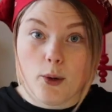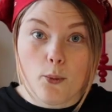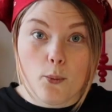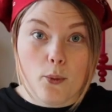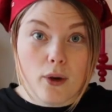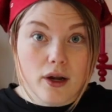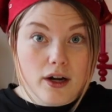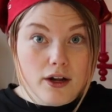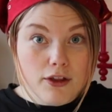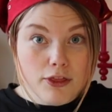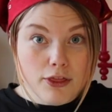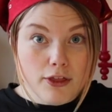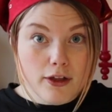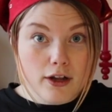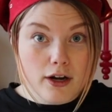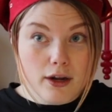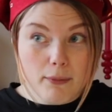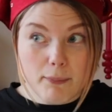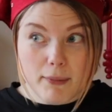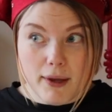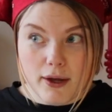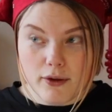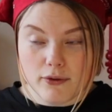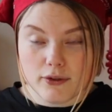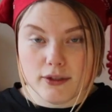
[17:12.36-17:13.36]
What I thought
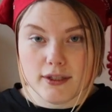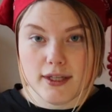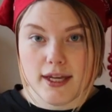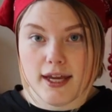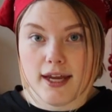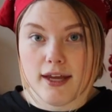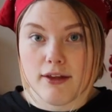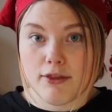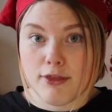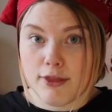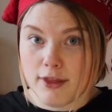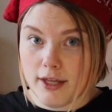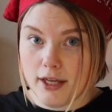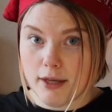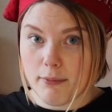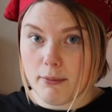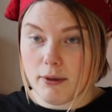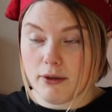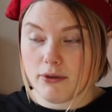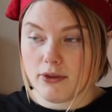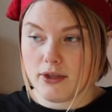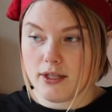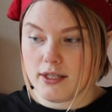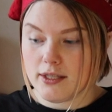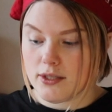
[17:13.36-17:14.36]
about, and think
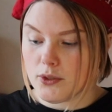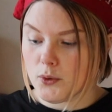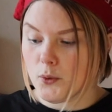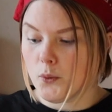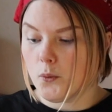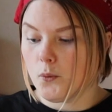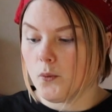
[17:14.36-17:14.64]
about this,